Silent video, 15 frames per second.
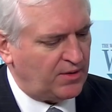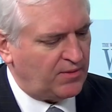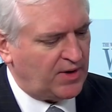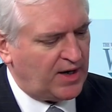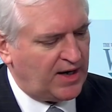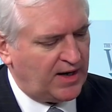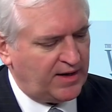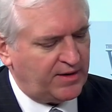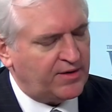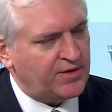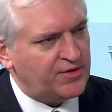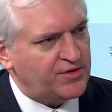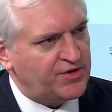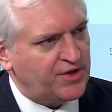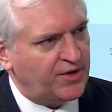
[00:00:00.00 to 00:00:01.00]
Iran,
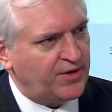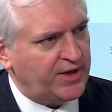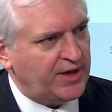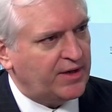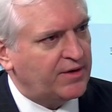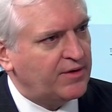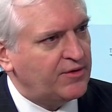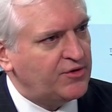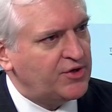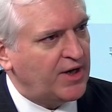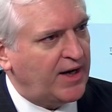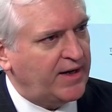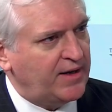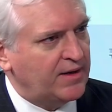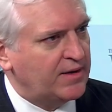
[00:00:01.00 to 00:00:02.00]
Syria,
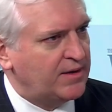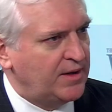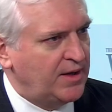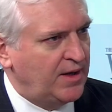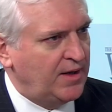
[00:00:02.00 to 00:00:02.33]
China,